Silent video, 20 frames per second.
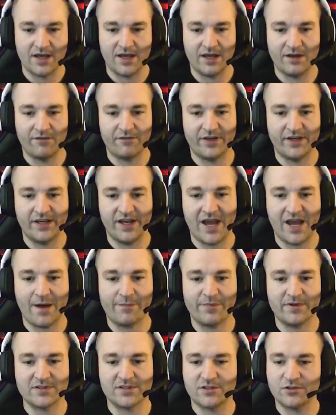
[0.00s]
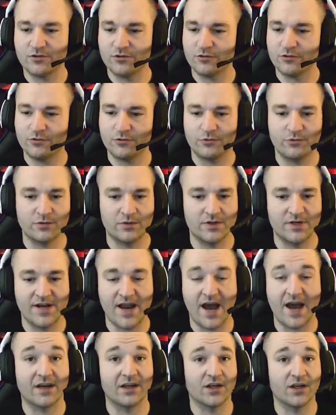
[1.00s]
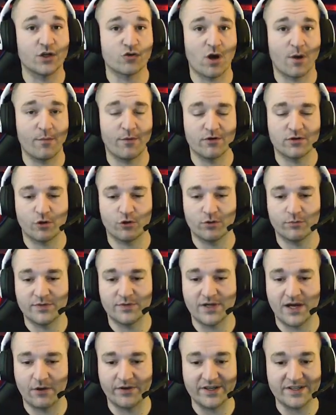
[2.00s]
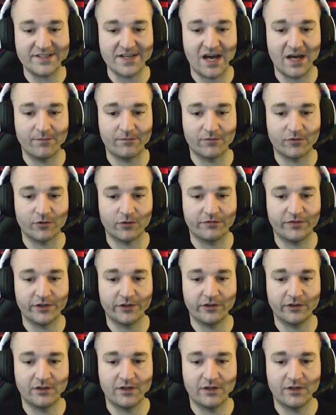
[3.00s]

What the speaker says: If he happens to not get a Tremor Totem down in time for a fear,